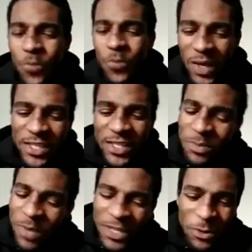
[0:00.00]
it just
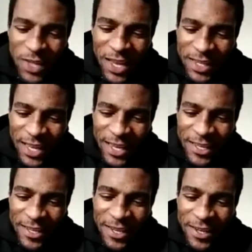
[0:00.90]
makes you think, like,
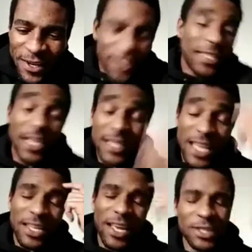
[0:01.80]
at least like
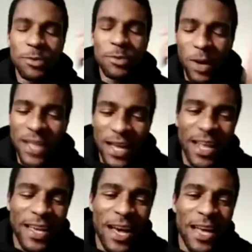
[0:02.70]
that, it sparked that
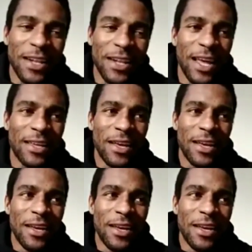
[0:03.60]
like kind of like,